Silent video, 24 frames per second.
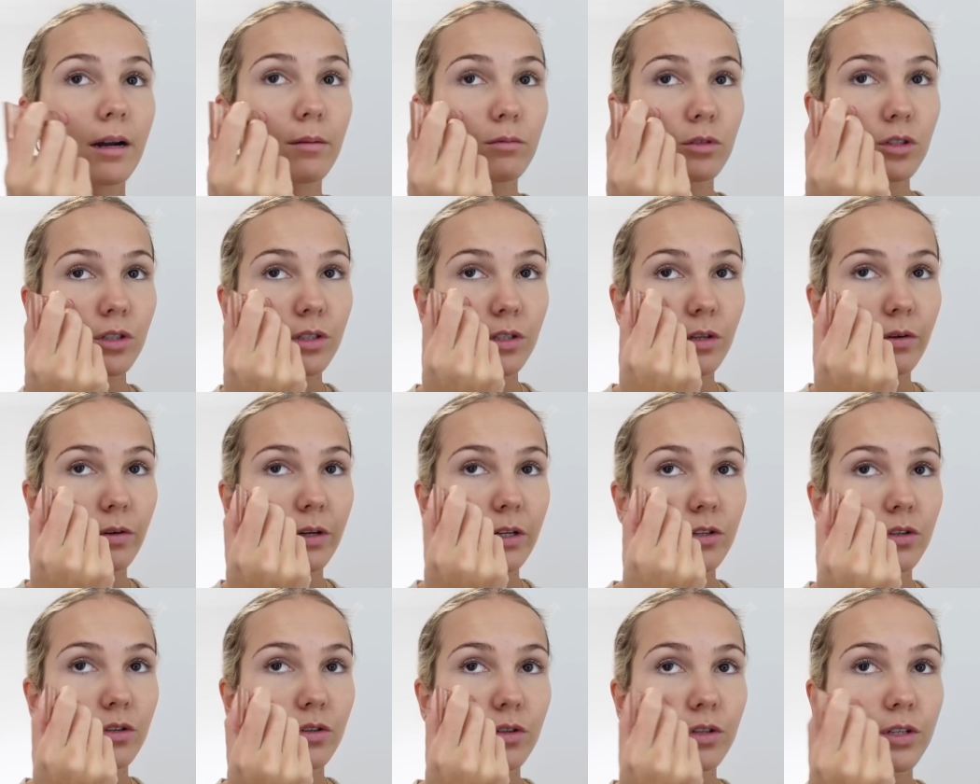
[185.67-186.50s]
I'm just going
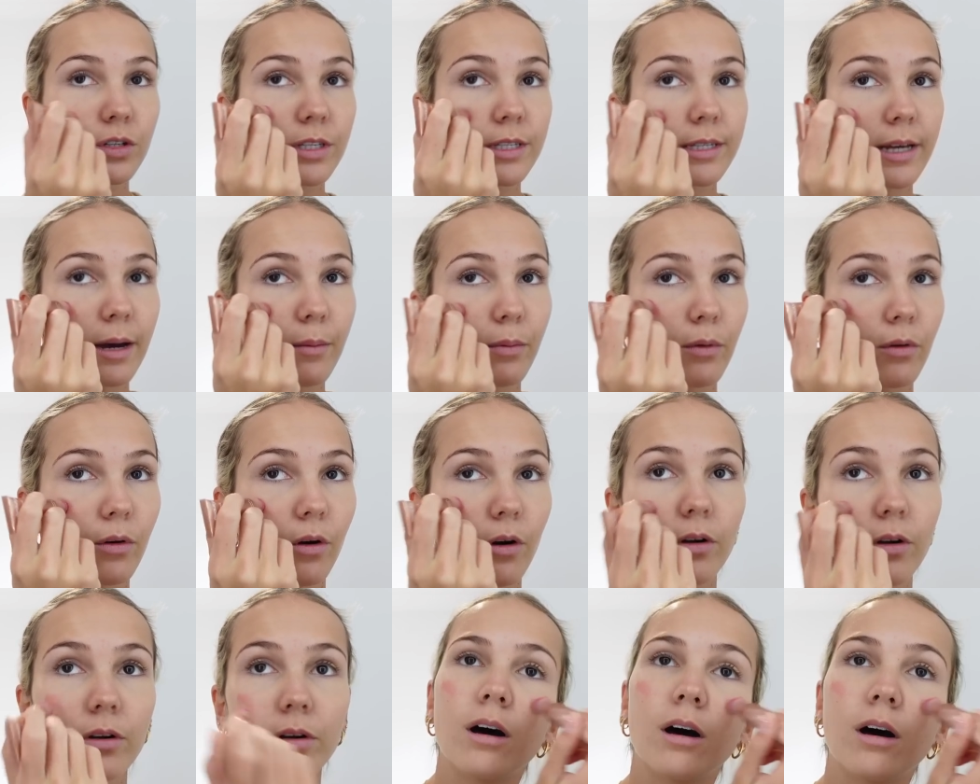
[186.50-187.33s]
to dab her
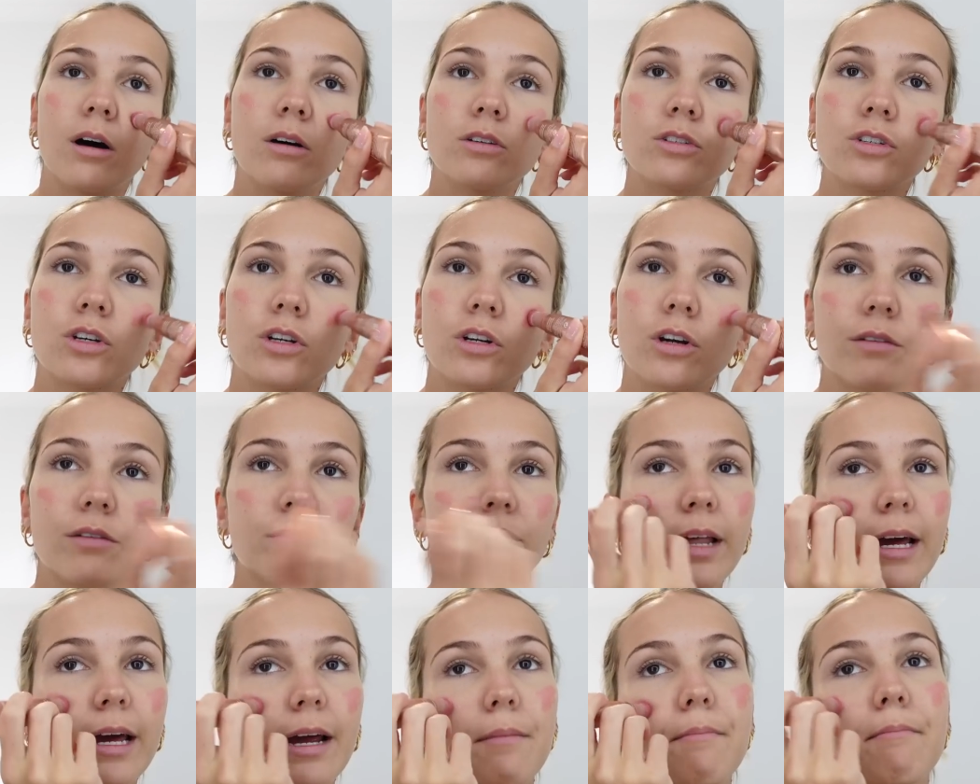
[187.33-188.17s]
on. I was going to go for
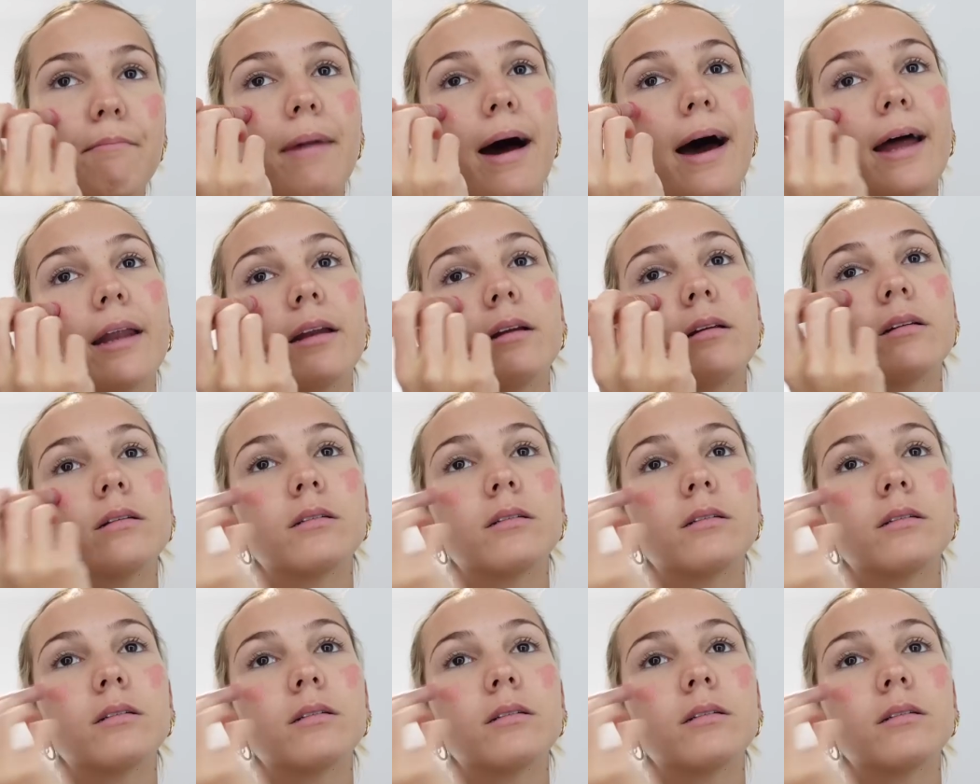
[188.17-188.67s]
like a matte.